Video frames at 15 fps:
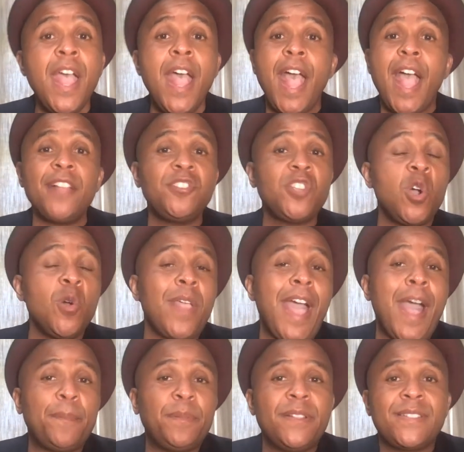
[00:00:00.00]
And Joe
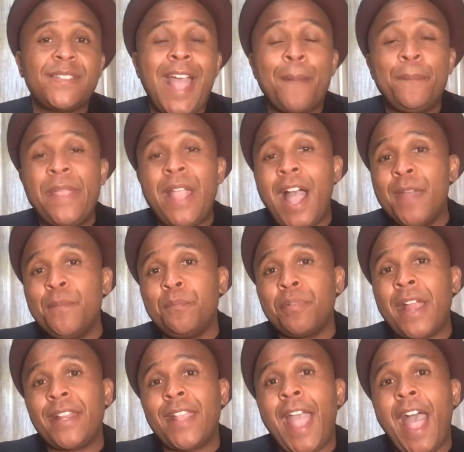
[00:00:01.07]
Kaplan sat behind
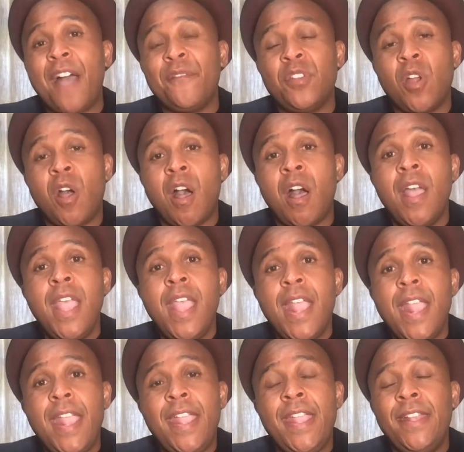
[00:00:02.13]
Brett Kavanaugh
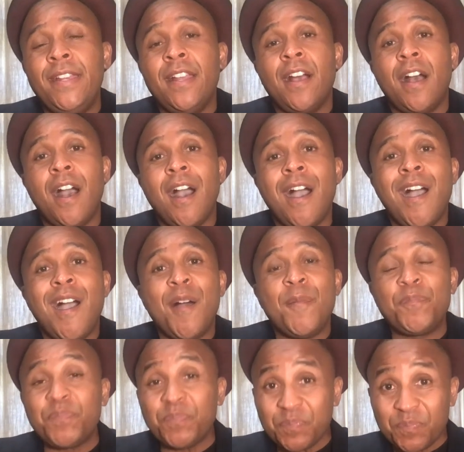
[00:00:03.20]
in
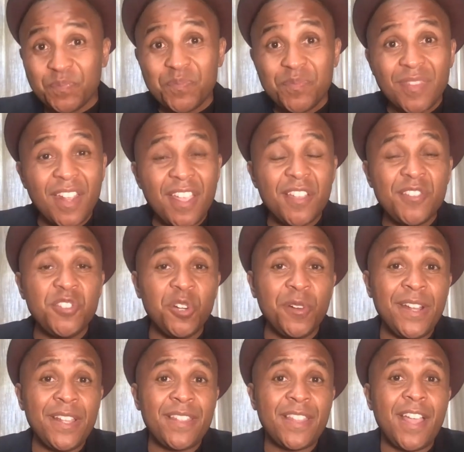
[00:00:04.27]
um,
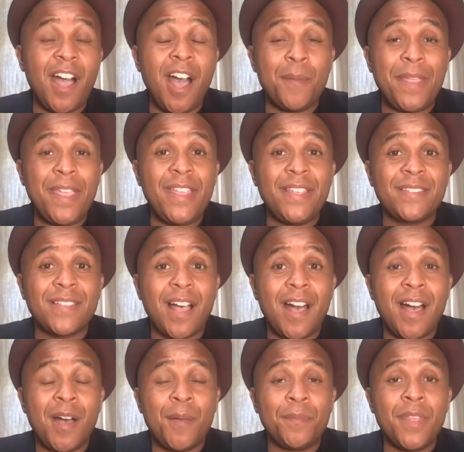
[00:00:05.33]
during um, his
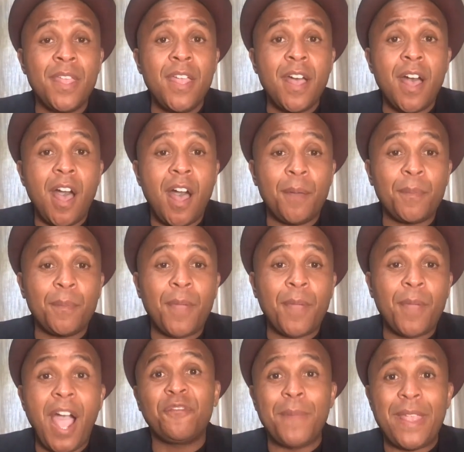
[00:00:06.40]
um, um
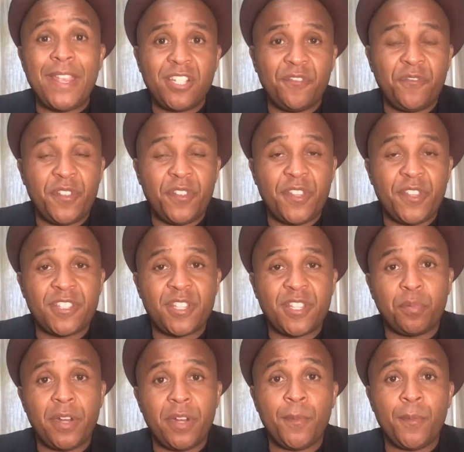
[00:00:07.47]
confirmation for the
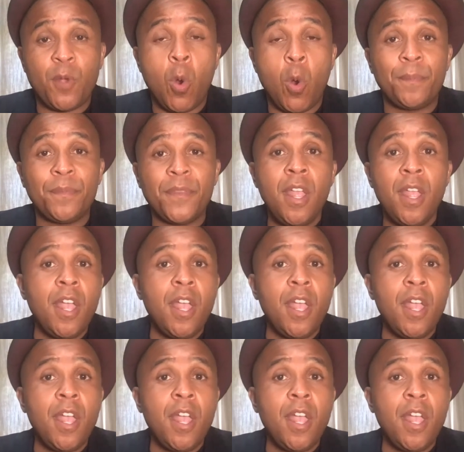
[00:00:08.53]
Supreme Court.